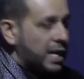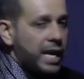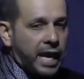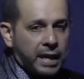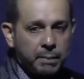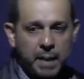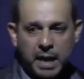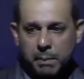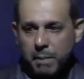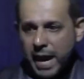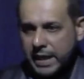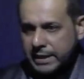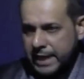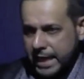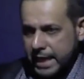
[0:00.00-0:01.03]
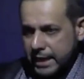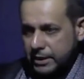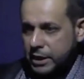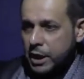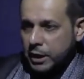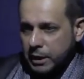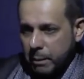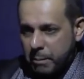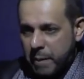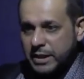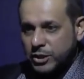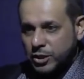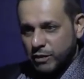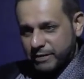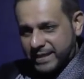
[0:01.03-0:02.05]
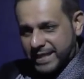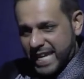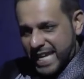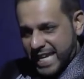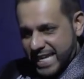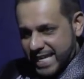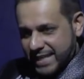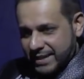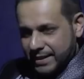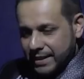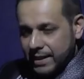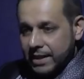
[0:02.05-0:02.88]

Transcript: and make my deeds the best of deeds.